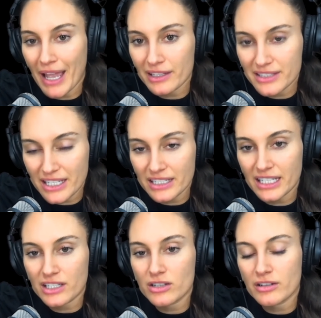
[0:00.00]
Bank did
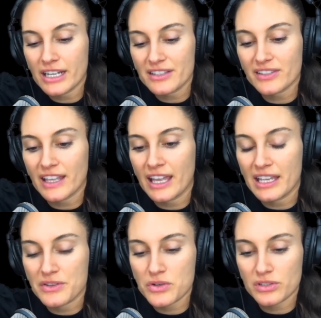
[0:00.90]
increase their
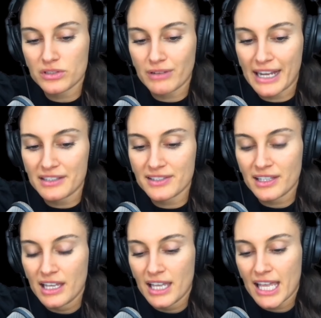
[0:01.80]
interest rates,
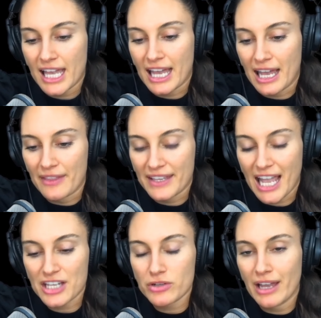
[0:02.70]
uh, the
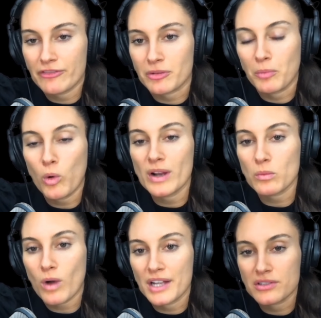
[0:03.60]
cash rate from
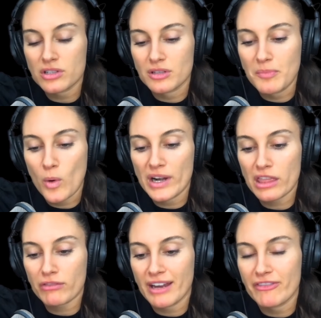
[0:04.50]
0.1 to
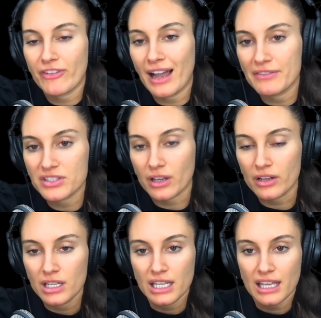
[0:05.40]
0.35.
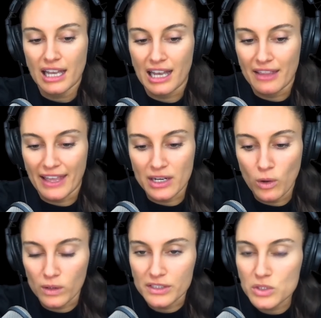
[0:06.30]
So uh, they
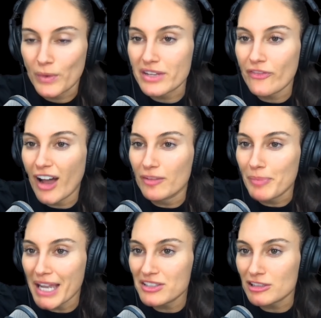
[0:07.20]
call it 25
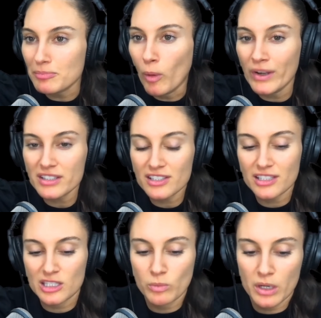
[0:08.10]
basis points,
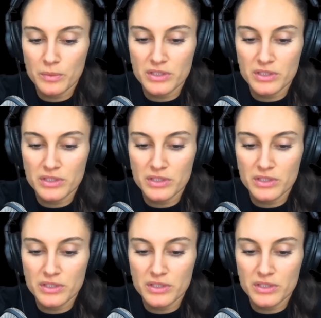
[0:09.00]
is what it